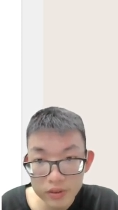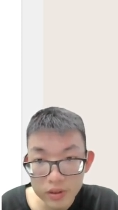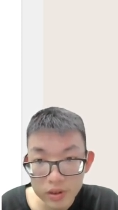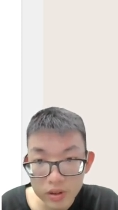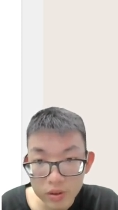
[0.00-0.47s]

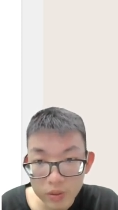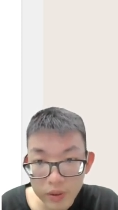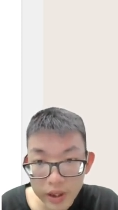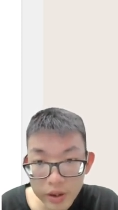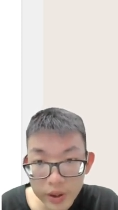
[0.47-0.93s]
So
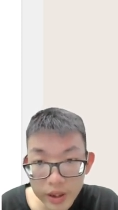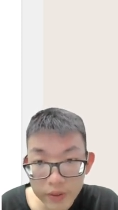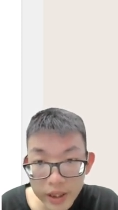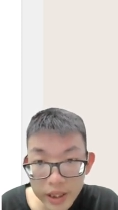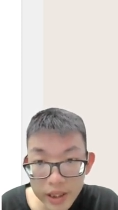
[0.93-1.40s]

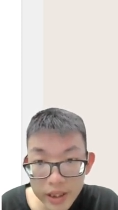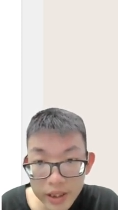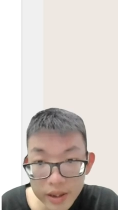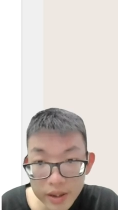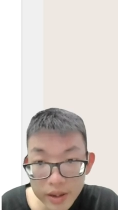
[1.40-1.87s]
121
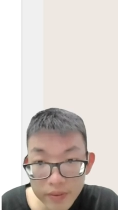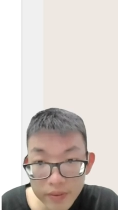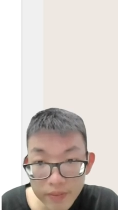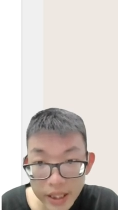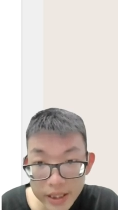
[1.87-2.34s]

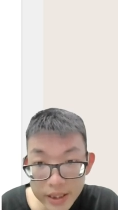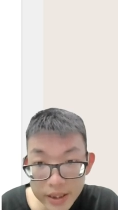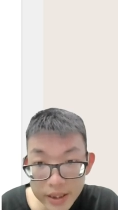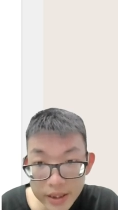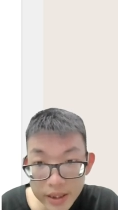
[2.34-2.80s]
plus
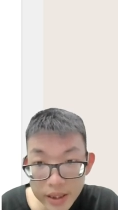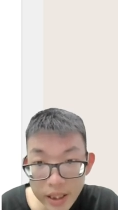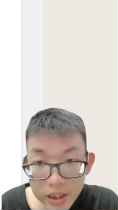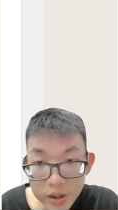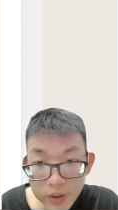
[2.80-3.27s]

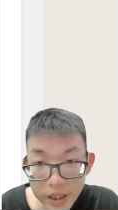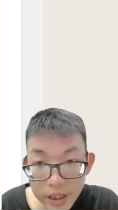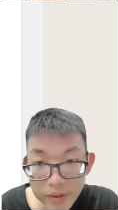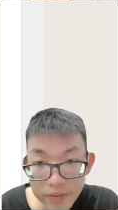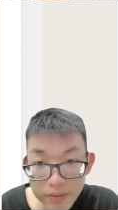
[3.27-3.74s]
h
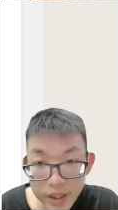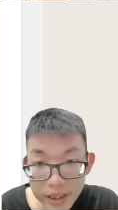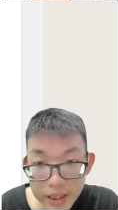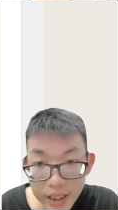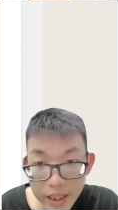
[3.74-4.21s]
squared
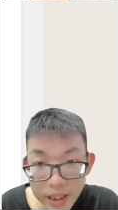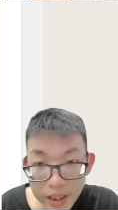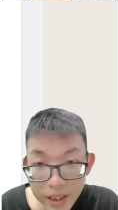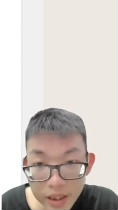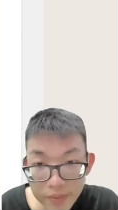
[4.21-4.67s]
minus
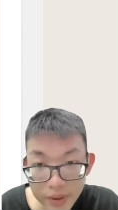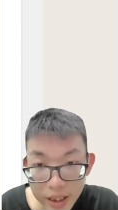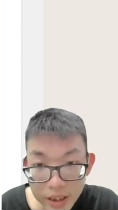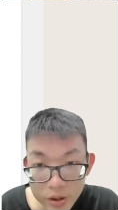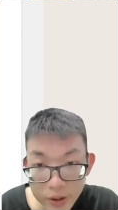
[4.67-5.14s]
10h
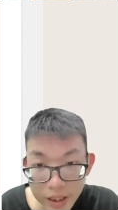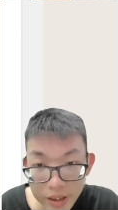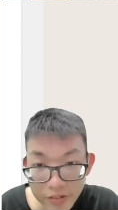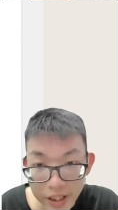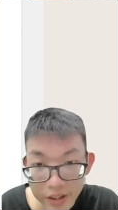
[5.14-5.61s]
plus
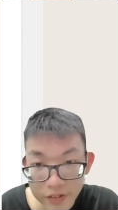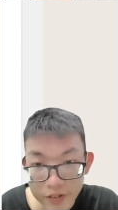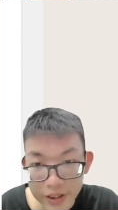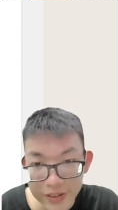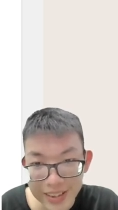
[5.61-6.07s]
25.
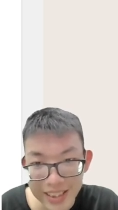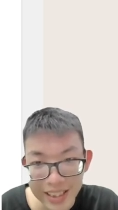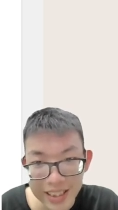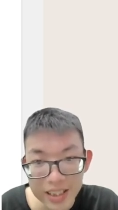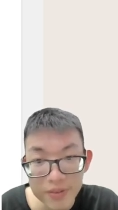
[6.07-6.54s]
We use a
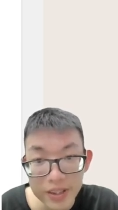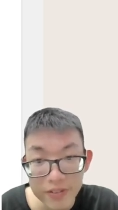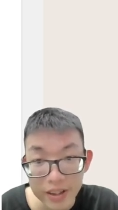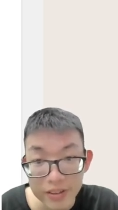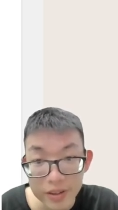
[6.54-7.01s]
little bit
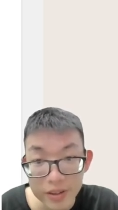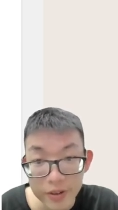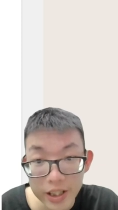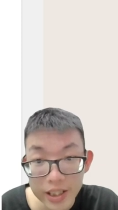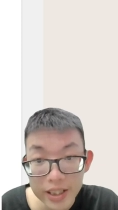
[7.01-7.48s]
of algebra.